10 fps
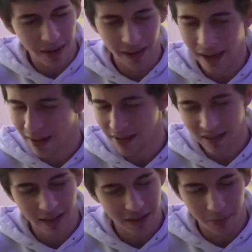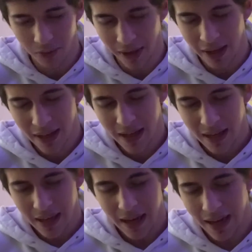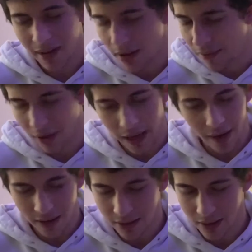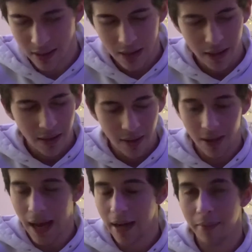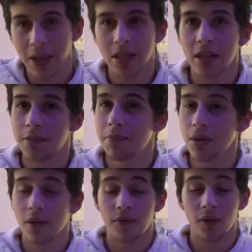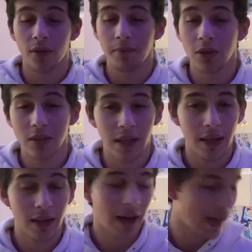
the characters in this movie. I love the characters. The animation is beautiful. The music, I